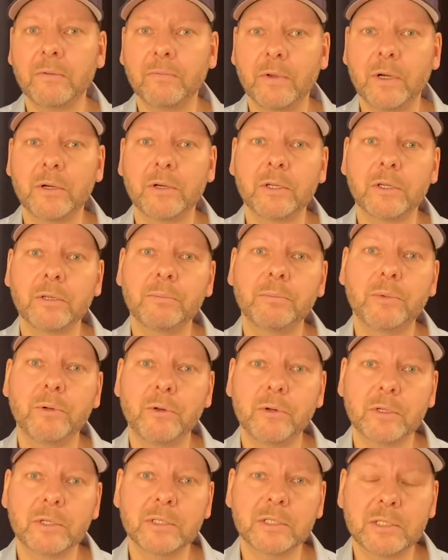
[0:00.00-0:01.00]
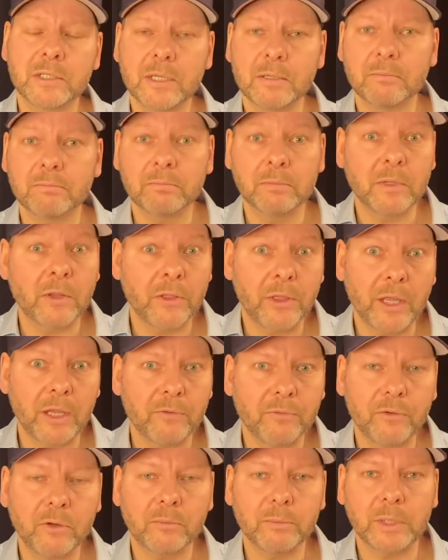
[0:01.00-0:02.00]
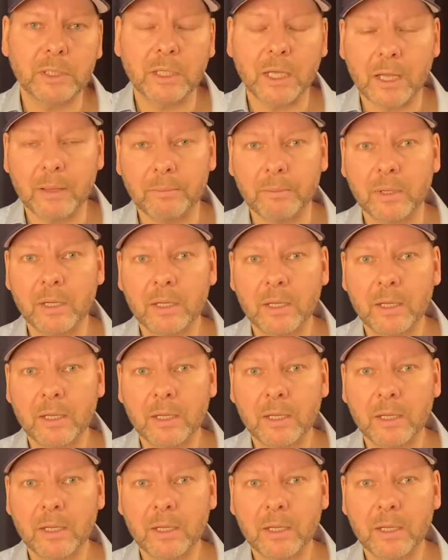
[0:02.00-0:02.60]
very important thing for me. I'm,